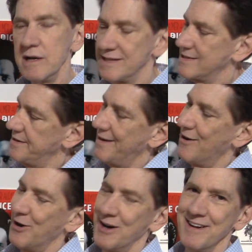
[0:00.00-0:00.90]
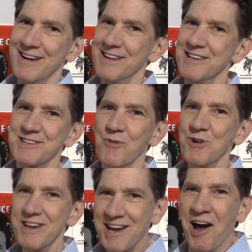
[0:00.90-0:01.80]
I said, no. And they said, well,
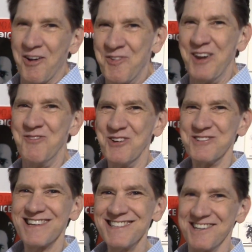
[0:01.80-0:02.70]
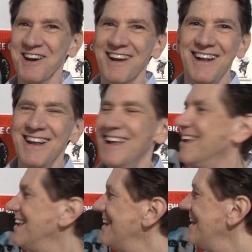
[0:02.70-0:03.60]
you gotta be a musician.
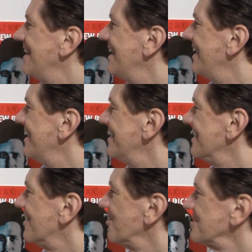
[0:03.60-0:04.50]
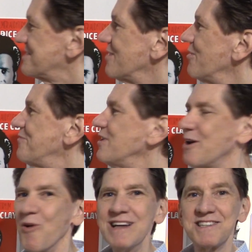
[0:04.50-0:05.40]
And, or they said, well, if you can
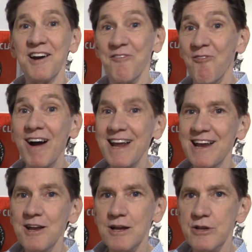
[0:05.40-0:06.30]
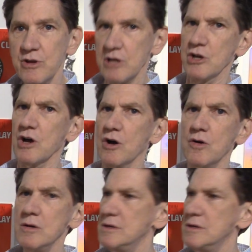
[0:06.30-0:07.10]
raise enough money, you can go.